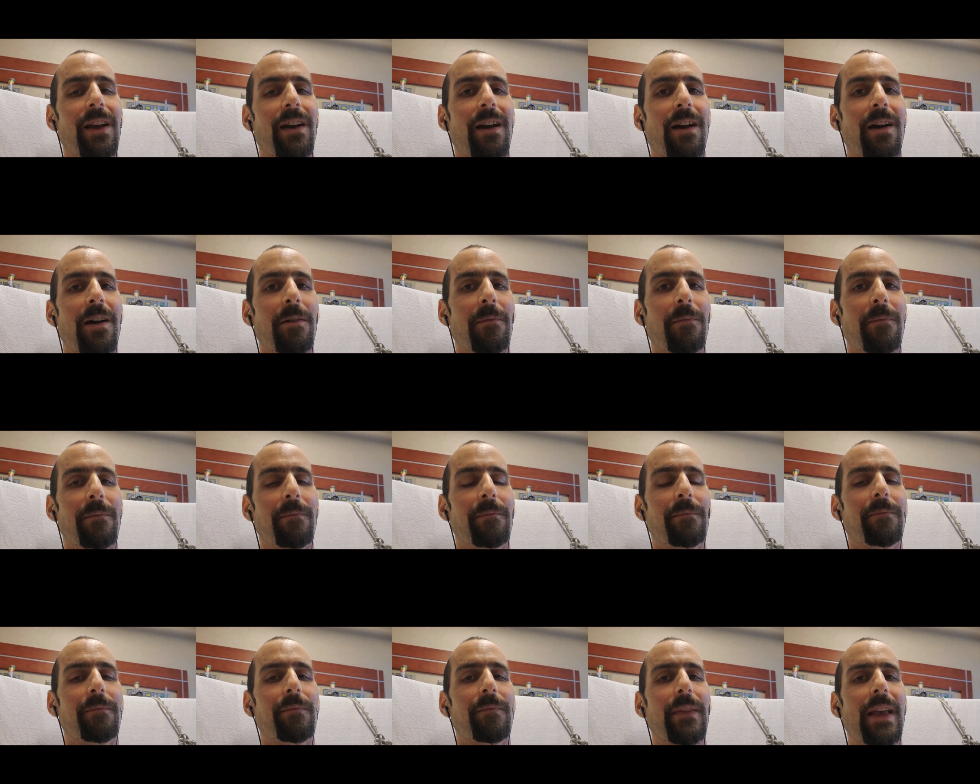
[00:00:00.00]
And
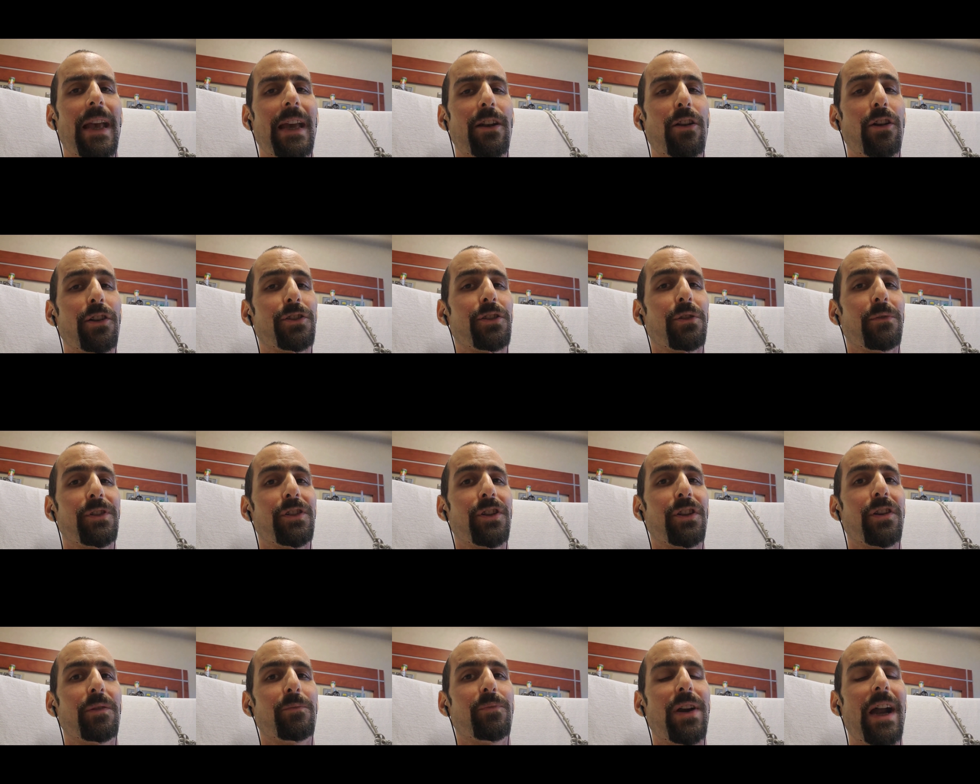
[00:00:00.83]
also it's a
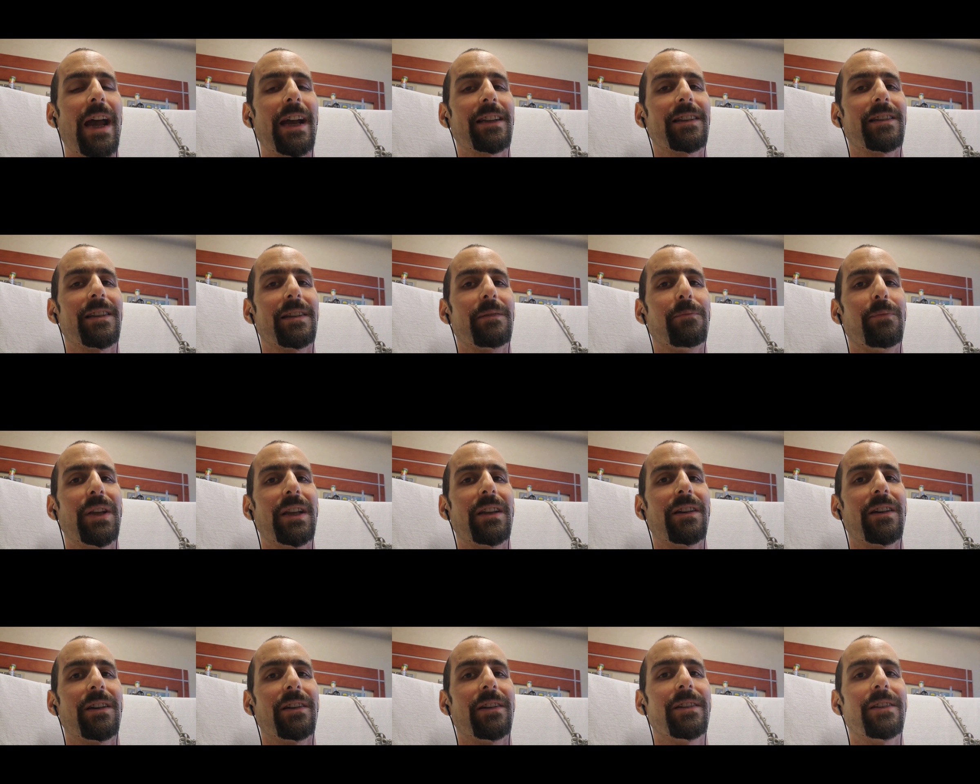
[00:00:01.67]
good practice
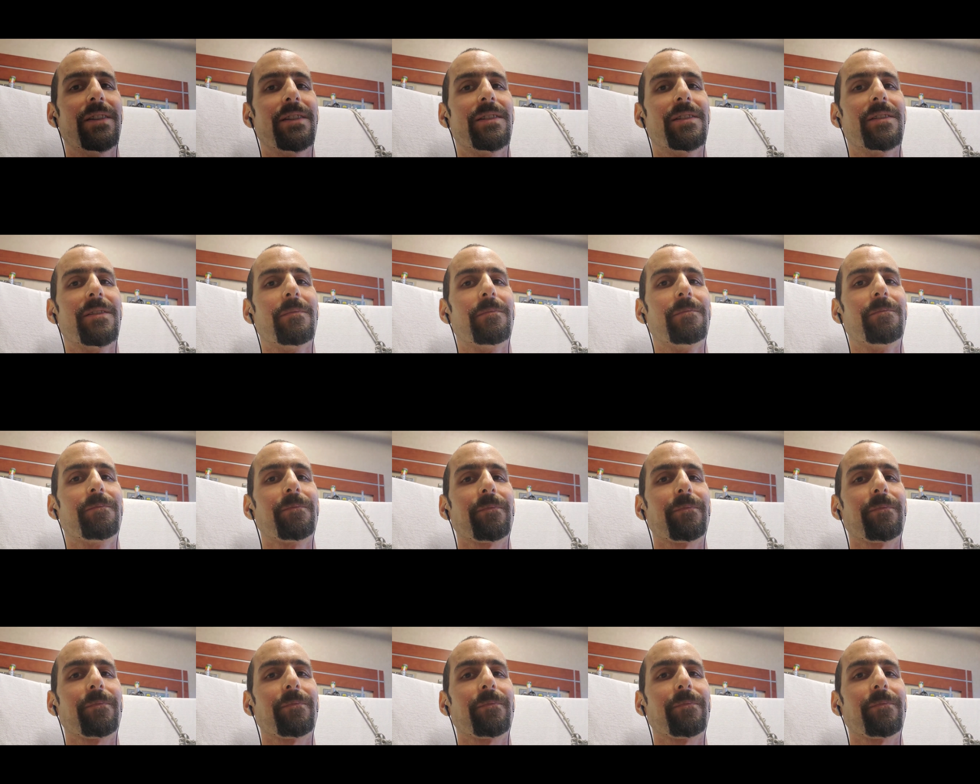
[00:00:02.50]
because